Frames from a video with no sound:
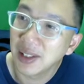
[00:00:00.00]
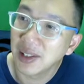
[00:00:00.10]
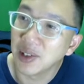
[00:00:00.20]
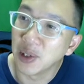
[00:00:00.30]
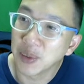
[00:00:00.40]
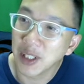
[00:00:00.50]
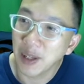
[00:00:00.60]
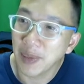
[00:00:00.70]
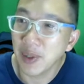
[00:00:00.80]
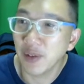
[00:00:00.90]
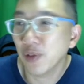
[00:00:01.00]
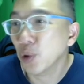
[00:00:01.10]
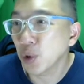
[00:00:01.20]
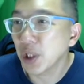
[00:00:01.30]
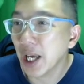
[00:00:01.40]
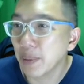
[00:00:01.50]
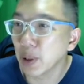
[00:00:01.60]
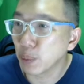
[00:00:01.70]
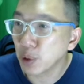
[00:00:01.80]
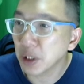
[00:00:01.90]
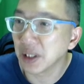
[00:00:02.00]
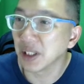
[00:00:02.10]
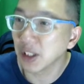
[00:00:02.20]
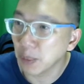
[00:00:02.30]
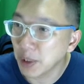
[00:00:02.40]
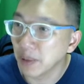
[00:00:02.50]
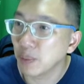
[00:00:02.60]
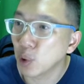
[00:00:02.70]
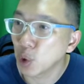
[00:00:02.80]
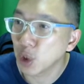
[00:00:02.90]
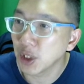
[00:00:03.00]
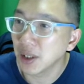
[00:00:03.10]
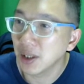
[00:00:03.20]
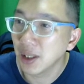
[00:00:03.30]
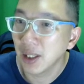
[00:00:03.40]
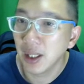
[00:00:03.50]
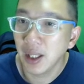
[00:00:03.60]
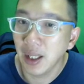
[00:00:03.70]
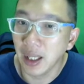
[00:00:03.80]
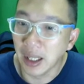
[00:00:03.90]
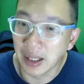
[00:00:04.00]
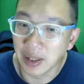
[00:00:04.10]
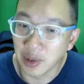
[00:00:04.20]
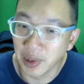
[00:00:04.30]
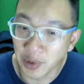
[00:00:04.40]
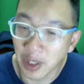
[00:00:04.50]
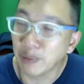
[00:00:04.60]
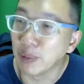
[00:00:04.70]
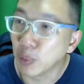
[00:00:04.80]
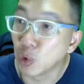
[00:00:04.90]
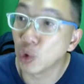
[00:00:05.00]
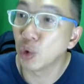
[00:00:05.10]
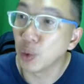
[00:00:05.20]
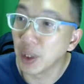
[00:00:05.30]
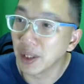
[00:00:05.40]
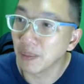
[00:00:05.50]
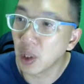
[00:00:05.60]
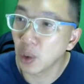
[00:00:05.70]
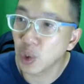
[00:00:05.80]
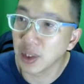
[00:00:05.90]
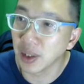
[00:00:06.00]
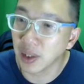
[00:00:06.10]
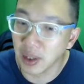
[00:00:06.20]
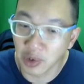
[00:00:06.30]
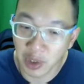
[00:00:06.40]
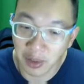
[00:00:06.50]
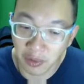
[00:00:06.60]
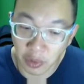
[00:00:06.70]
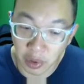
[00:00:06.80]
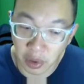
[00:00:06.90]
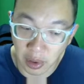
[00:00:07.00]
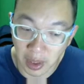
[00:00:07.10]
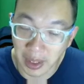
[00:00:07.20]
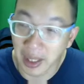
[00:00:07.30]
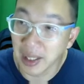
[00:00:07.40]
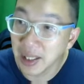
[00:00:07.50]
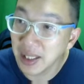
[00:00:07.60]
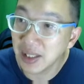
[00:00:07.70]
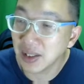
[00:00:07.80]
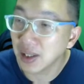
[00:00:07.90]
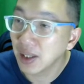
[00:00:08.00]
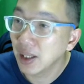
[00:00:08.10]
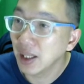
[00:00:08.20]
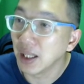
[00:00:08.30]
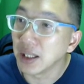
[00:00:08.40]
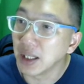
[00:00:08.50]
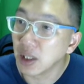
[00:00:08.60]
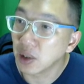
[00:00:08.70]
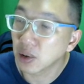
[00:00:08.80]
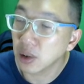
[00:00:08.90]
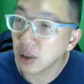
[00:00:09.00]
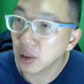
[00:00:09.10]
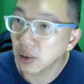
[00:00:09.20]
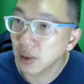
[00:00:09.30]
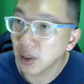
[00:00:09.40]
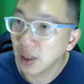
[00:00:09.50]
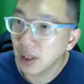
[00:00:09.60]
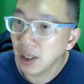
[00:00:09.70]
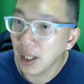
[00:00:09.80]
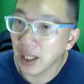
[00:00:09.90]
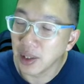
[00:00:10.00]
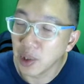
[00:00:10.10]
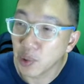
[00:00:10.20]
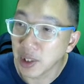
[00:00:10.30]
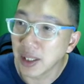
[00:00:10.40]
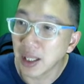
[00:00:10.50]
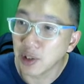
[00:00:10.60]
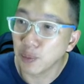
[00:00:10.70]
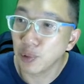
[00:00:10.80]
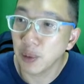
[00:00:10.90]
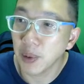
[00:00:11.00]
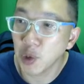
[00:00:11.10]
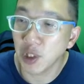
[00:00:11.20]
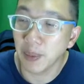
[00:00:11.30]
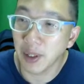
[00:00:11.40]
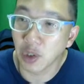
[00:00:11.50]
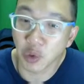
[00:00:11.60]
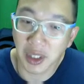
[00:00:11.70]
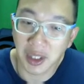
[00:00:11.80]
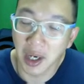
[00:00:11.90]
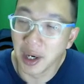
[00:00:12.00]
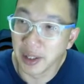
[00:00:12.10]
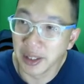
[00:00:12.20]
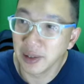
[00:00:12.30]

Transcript: You know what I'm saying? I mean, of course, you gotta be a pretty disciplined person. You have been pursuing blockchain technology for like at least a year or two, and knowing that you're pretty much sleeping and drinking on it.